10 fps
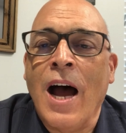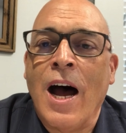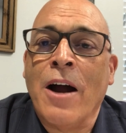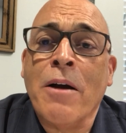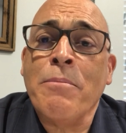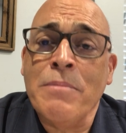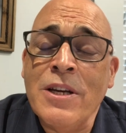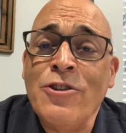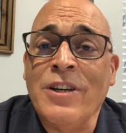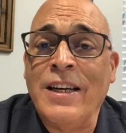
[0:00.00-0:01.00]
Our
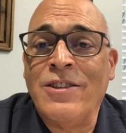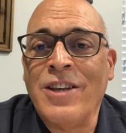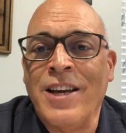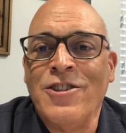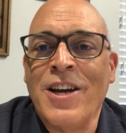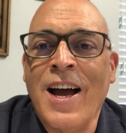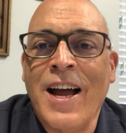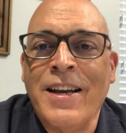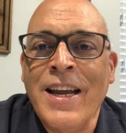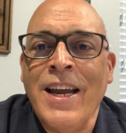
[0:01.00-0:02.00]
mission at St.
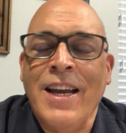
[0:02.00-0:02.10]
John